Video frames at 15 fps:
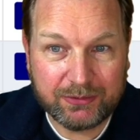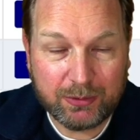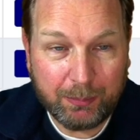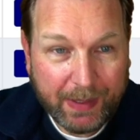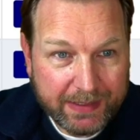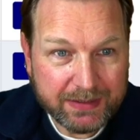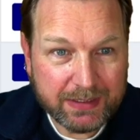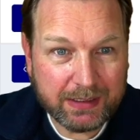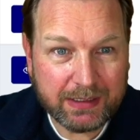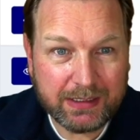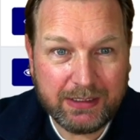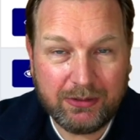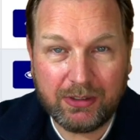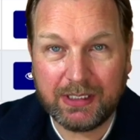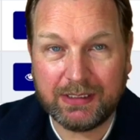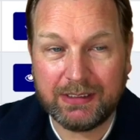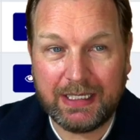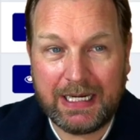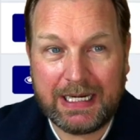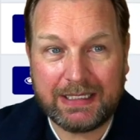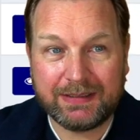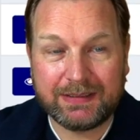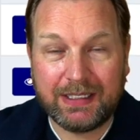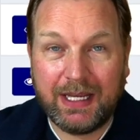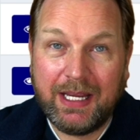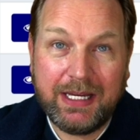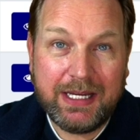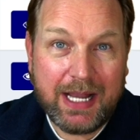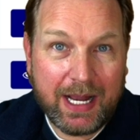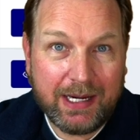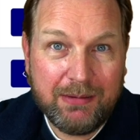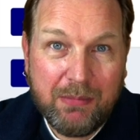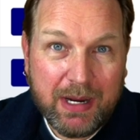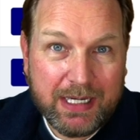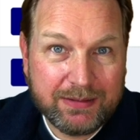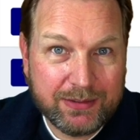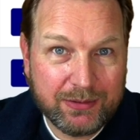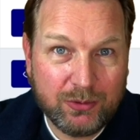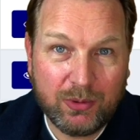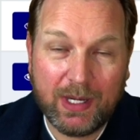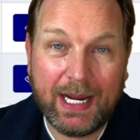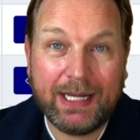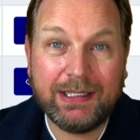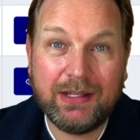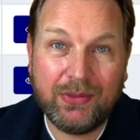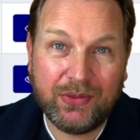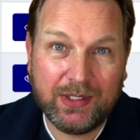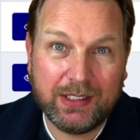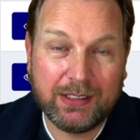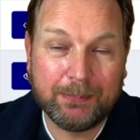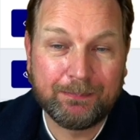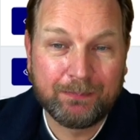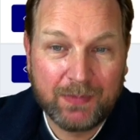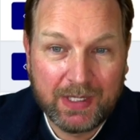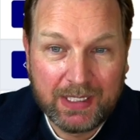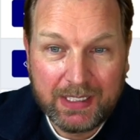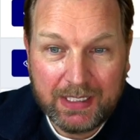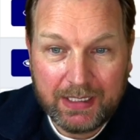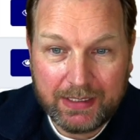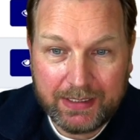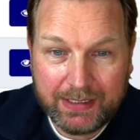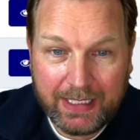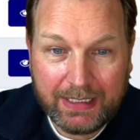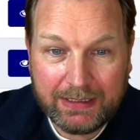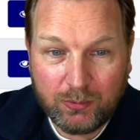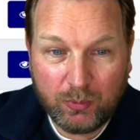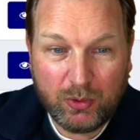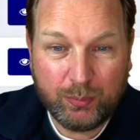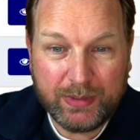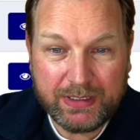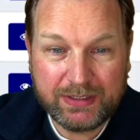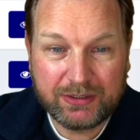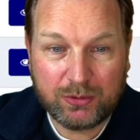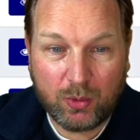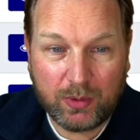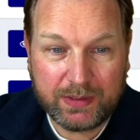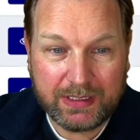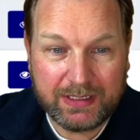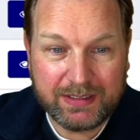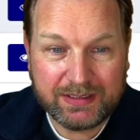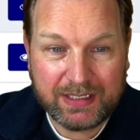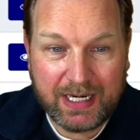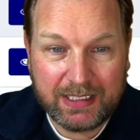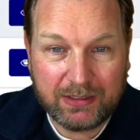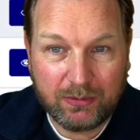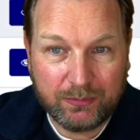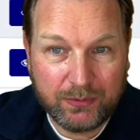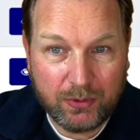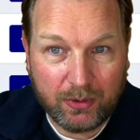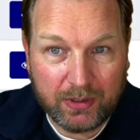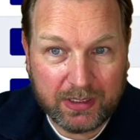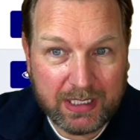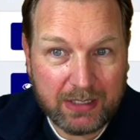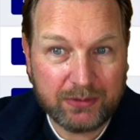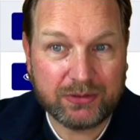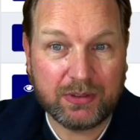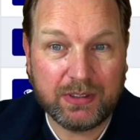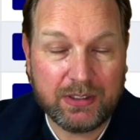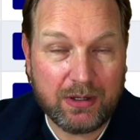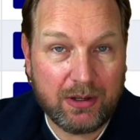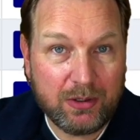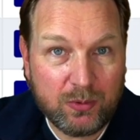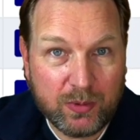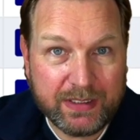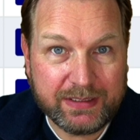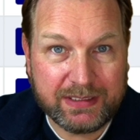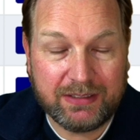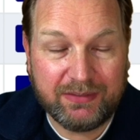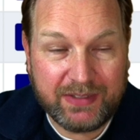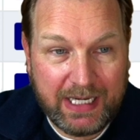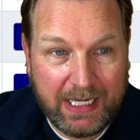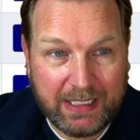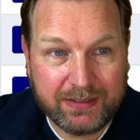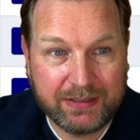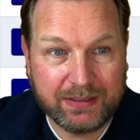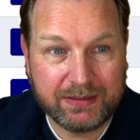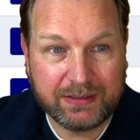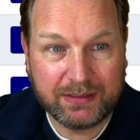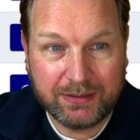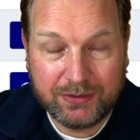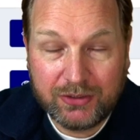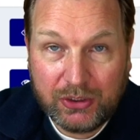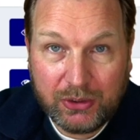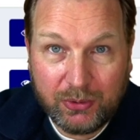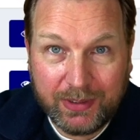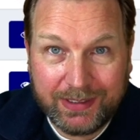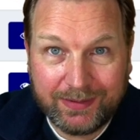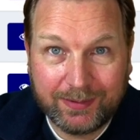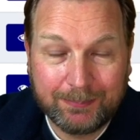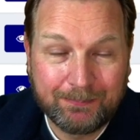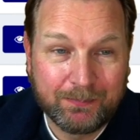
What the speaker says: So basically you can ask AiMate to do anything and it will be stored inside of your account so that you always have access to it.